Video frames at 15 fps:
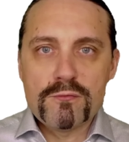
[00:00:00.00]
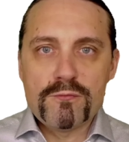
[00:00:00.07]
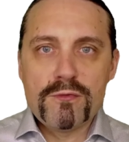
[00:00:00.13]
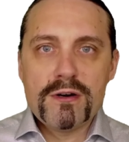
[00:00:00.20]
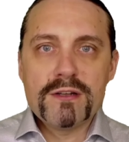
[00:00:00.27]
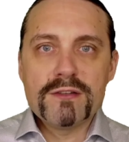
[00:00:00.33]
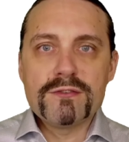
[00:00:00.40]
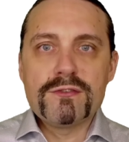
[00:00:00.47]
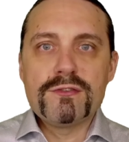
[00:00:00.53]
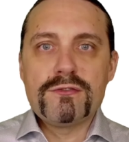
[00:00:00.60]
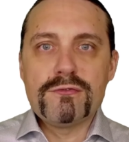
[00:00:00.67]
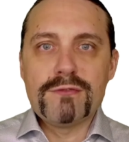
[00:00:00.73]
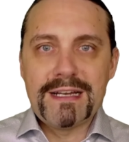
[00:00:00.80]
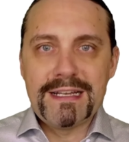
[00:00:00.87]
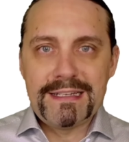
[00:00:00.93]
want to
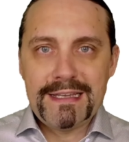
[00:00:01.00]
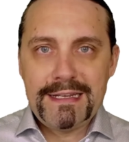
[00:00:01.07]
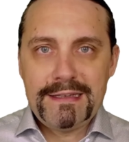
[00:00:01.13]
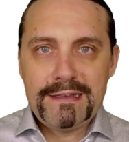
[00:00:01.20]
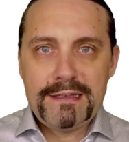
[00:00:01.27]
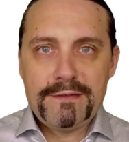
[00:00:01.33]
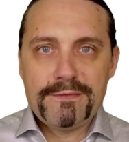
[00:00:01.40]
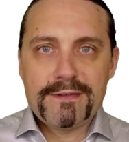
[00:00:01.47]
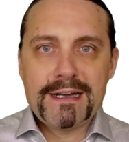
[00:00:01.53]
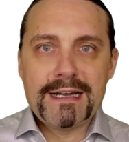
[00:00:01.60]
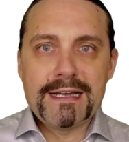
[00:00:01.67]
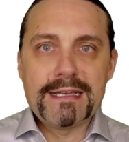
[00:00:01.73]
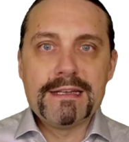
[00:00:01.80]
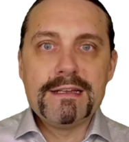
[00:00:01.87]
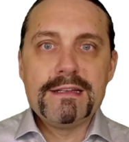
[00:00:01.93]
identify
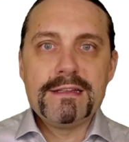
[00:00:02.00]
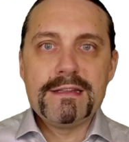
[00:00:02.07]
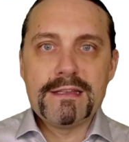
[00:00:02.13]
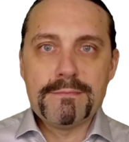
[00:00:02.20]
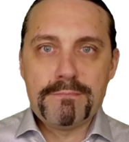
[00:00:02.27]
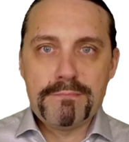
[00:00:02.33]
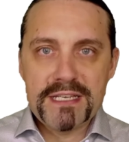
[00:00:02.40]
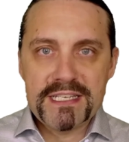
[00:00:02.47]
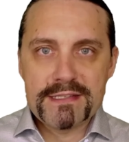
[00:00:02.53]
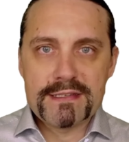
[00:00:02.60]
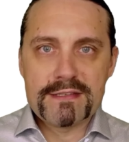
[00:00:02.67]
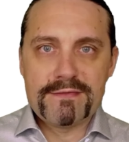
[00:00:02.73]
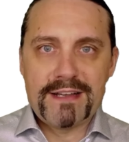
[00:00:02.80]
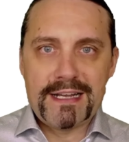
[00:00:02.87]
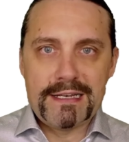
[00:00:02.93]
the business
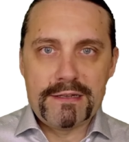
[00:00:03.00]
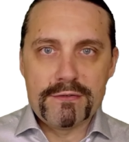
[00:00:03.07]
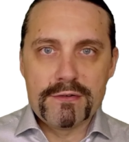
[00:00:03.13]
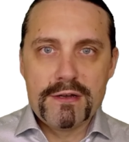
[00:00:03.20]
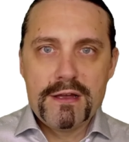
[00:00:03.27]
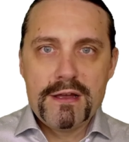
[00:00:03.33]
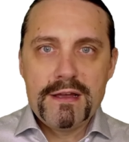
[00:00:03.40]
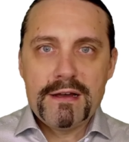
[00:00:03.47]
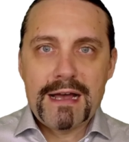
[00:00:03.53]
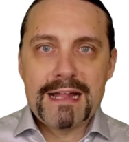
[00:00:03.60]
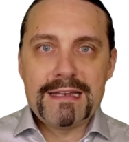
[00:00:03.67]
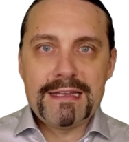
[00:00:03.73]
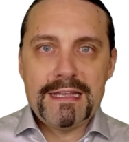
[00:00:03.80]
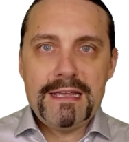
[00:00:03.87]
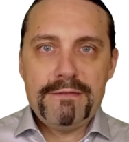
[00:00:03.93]
value and
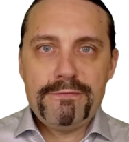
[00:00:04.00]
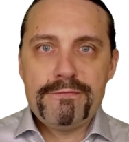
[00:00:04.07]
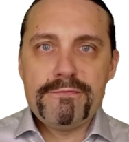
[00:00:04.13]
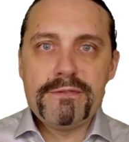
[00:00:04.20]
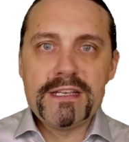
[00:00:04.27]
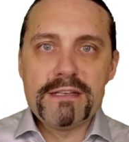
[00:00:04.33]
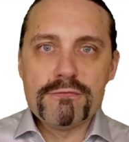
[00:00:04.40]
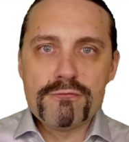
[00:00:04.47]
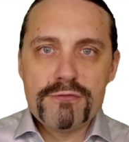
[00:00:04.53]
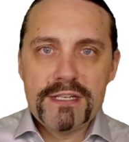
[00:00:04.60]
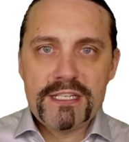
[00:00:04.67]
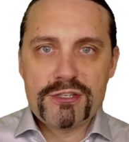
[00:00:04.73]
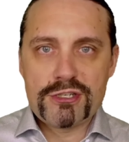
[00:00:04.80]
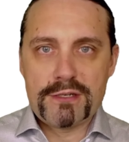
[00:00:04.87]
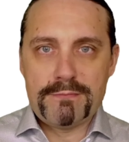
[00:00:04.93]
if we
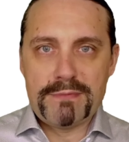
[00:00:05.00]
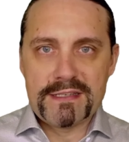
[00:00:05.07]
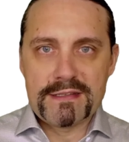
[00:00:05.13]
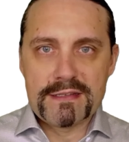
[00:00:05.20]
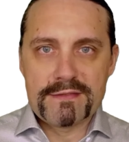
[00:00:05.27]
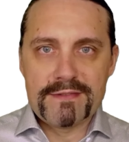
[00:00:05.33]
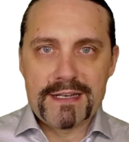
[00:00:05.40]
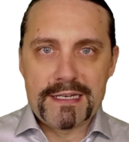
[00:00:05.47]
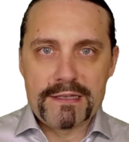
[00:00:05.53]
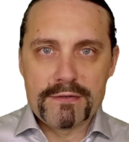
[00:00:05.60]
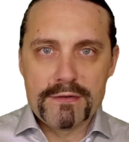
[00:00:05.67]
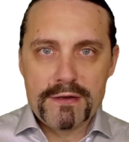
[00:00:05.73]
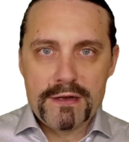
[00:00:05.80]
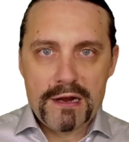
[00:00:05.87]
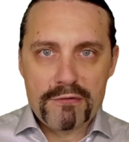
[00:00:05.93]
reach the business value.
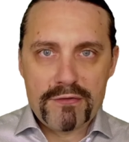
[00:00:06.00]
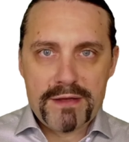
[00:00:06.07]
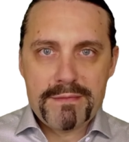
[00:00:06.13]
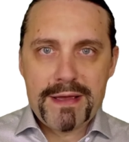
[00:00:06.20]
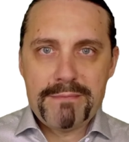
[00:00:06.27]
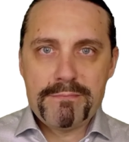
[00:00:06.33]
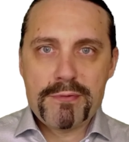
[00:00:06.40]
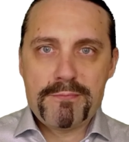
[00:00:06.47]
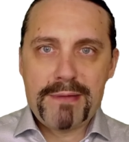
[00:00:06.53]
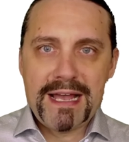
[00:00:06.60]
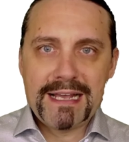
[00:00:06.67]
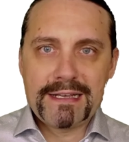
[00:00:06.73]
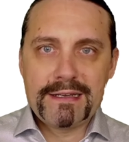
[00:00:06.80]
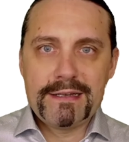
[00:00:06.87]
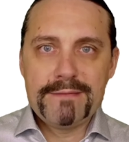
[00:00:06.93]
Remember
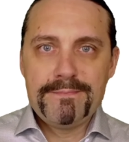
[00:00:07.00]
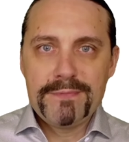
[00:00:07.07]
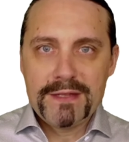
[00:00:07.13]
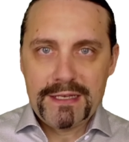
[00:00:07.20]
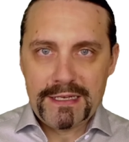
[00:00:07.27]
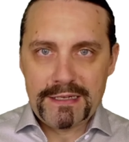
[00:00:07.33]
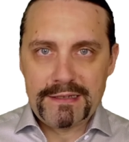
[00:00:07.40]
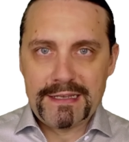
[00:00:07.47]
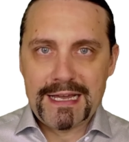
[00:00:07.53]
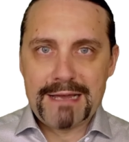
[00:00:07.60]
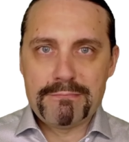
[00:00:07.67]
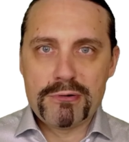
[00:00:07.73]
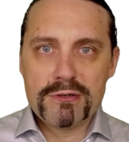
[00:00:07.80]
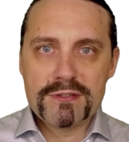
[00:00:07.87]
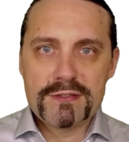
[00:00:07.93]
back in the
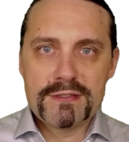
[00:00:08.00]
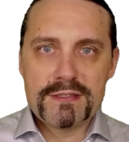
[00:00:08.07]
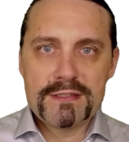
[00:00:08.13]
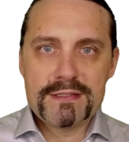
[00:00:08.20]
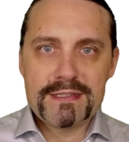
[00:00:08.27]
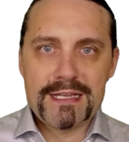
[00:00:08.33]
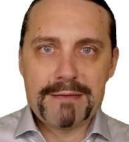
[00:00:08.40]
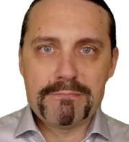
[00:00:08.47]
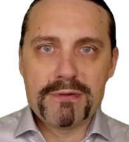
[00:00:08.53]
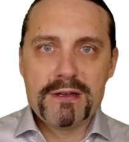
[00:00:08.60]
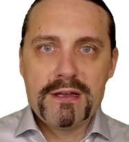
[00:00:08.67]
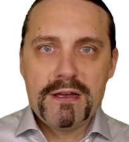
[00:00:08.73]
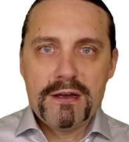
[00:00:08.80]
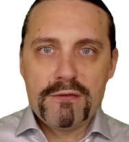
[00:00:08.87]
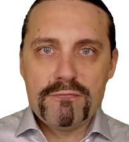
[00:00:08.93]
hypothesis step,
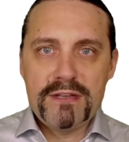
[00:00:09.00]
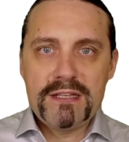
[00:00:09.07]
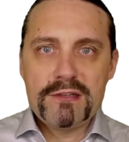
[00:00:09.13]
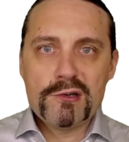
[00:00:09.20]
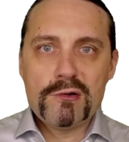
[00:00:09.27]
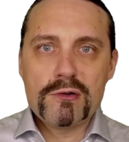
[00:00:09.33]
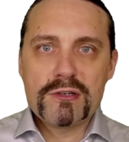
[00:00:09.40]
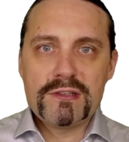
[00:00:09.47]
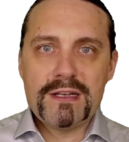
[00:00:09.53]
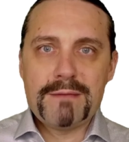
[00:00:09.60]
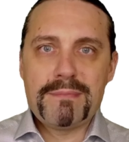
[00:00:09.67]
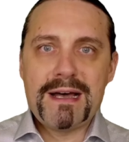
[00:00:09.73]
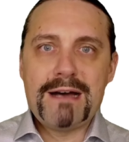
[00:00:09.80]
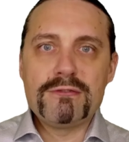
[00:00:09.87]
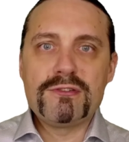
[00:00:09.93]
we talked
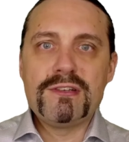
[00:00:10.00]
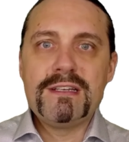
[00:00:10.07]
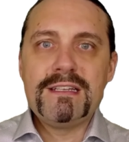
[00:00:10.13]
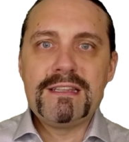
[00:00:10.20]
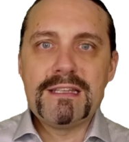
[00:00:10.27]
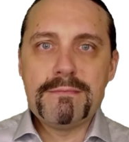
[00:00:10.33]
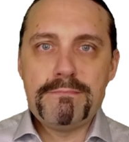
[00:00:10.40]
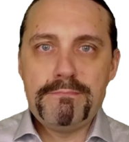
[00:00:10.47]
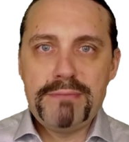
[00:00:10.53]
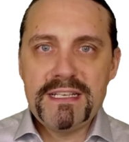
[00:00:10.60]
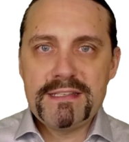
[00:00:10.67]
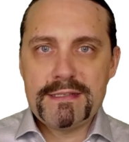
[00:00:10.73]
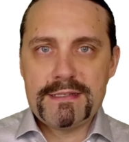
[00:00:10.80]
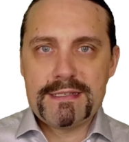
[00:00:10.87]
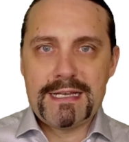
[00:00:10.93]
about the
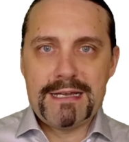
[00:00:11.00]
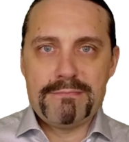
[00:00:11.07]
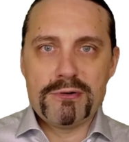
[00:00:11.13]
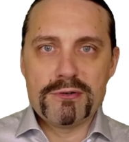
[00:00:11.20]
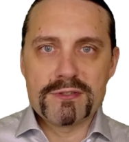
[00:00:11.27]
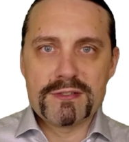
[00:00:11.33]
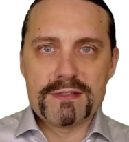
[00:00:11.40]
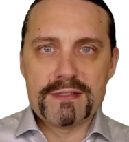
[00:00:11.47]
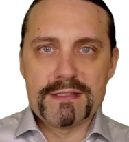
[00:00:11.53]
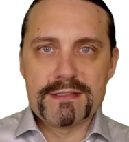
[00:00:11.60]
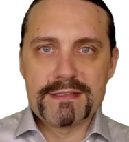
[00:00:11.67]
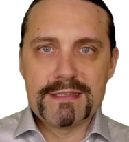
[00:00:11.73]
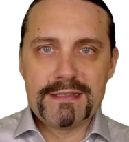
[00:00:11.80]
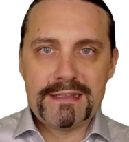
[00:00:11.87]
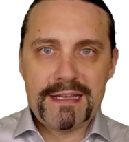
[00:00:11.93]
business hypothesis.
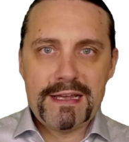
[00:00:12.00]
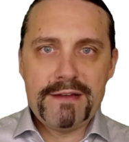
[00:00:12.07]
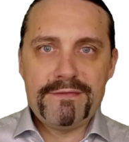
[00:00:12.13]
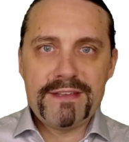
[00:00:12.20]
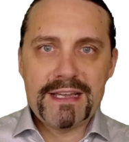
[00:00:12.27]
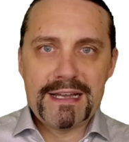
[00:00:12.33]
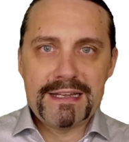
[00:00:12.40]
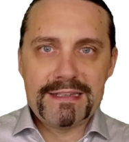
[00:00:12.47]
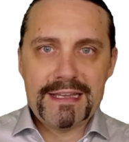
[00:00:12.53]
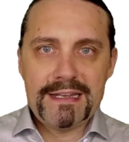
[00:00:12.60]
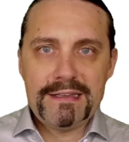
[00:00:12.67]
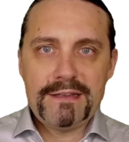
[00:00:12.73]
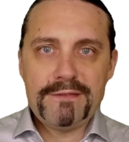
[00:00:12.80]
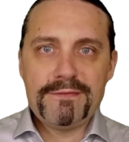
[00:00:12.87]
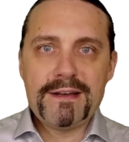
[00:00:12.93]
There we
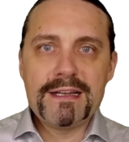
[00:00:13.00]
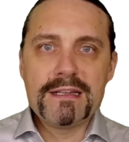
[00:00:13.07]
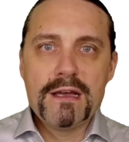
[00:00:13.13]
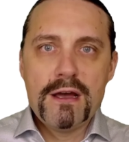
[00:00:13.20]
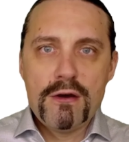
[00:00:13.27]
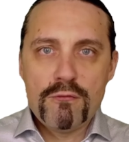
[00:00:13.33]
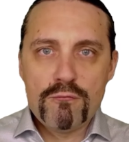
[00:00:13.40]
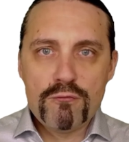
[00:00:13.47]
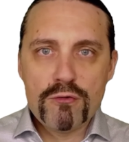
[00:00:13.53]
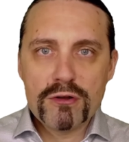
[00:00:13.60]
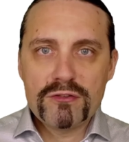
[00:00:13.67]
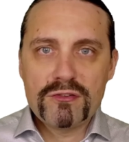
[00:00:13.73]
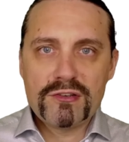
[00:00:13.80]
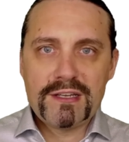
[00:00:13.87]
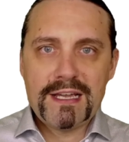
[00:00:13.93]
identified what
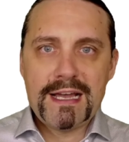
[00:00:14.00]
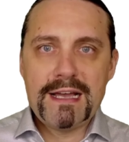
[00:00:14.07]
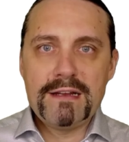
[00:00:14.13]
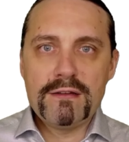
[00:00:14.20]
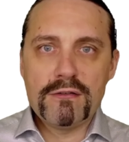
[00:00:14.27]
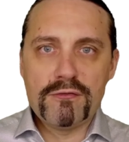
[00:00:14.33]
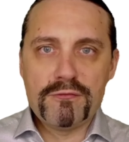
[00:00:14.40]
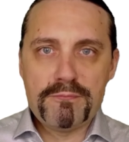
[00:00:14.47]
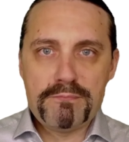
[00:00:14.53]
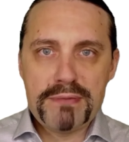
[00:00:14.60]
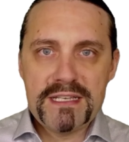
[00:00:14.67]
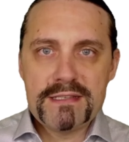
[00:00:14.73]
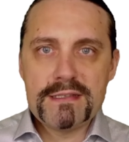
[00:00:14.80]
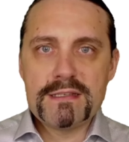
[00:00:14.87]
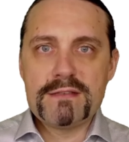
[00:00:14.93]
kind of
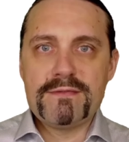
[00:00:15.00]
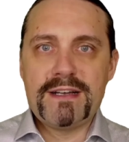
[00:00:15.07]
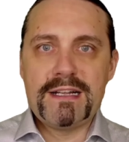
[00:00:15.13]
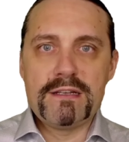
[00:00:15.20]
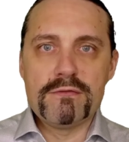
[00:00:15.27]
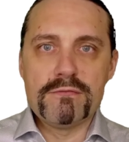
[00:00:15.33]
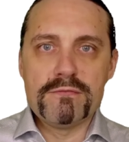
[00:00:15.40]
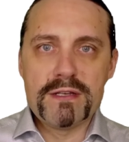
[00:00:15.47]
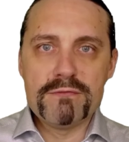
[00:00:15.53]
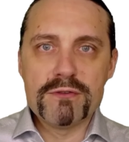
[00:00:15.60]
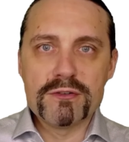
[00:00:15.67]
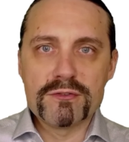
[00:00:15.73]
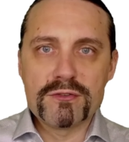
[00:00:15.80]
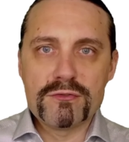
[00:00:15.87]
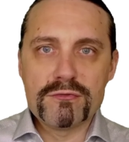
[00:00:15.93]
business value we
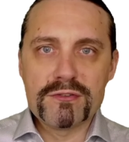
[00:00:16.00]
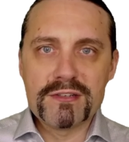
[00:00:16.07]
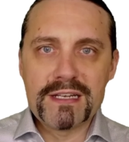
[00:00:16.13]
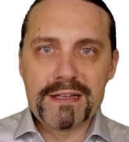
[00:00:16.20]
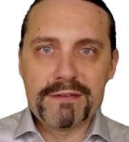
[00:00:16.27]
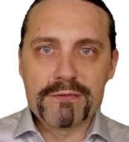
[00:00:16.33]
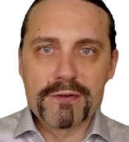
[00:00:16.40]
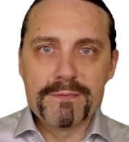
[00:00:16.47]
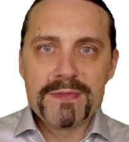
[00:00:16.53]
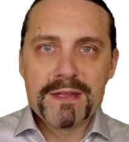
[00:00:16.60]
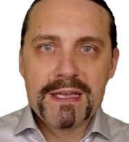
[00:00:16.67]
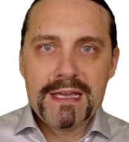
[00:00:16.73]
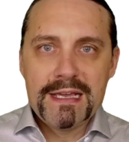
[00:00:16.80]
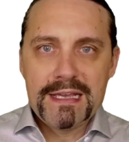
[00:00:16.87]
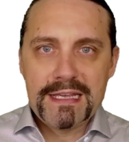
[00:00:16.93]
want to deliver.
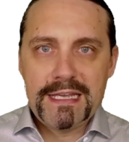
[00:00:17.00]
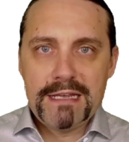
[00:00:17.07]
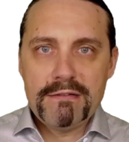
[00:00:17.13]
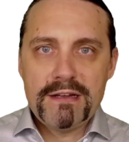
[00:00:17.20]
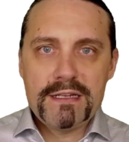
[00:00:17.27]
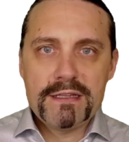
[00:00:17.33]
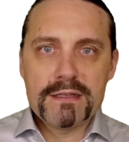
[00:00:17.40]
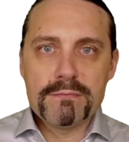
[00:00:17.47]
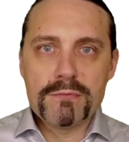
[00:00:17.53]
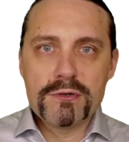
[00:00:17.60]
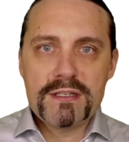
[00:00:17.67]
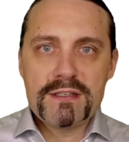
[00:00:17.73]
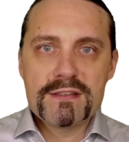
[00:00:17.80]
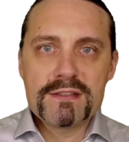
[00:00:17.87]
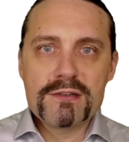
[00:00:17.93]
Here in the
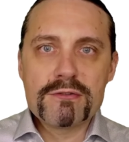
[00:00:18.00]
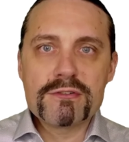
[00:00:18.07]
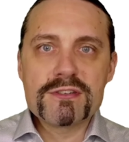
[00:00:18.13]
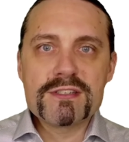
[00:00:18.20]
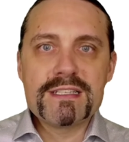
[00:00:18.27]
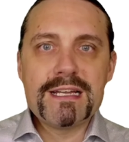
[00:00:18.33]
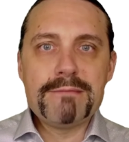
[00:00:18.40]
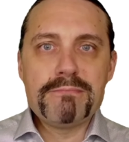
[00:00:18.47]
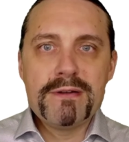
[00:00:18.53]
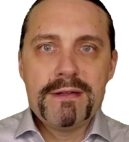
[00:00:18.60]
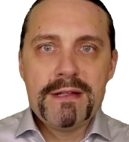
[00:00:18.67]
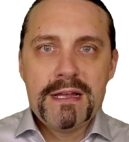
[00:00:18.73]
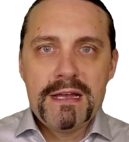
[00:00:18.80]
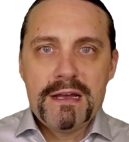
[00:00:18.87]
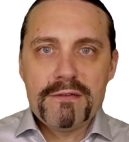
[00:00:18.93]
monitor step,
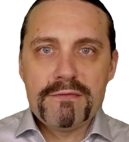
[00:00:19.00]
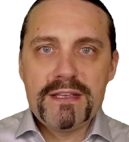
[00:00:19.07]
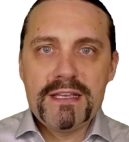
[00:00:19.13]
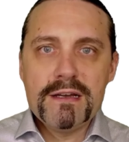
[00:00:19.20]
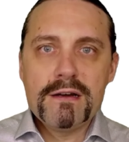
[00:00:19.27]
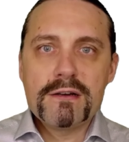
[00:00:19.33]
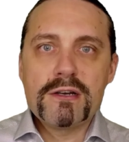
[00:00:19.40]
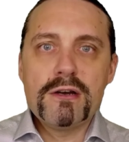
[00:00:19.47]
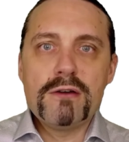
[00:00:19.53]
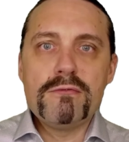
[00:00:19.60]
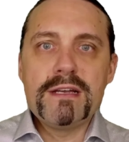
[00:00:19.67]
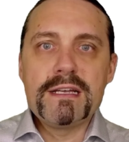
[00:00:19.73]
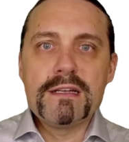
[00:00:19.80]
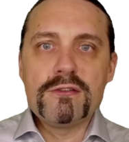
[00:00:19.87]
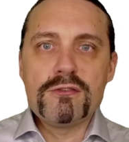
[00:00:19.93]
we are
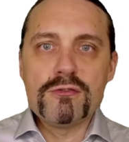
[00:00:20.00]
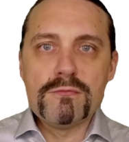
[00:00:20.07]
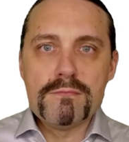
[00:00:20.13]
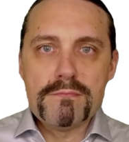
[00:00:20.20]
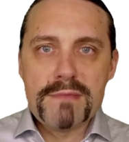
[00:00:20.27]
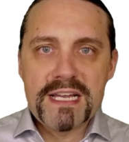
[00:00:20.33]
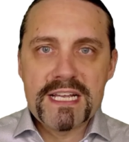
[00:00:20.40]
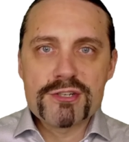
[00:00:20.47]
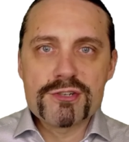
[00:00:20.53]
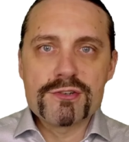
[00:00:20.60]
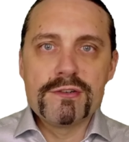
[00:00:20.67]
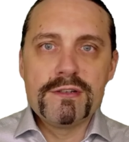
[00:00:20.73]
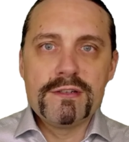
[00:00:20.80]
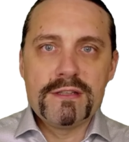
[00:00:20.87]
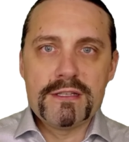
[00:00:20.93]
going to measure
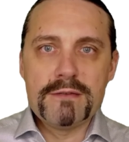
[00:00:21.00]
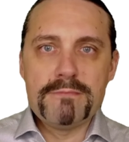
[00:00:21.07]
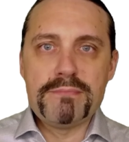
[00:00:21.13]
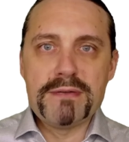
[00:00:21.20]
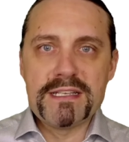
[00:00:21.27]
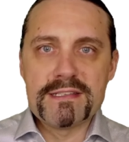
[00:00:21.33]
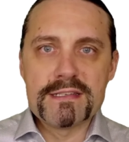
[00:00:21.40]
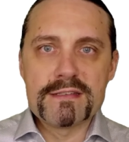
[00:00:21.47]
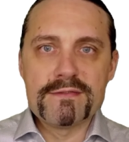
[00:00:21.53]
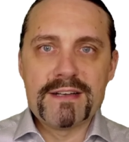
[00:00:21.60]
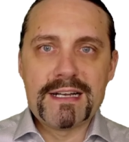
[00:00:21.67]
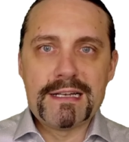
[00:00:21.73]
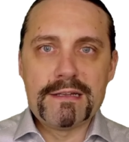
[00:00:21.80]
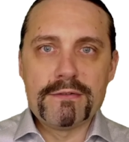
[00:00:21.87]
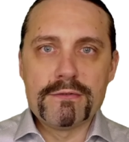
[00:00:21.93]
the business
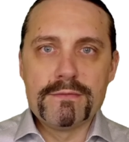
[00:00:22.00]
value.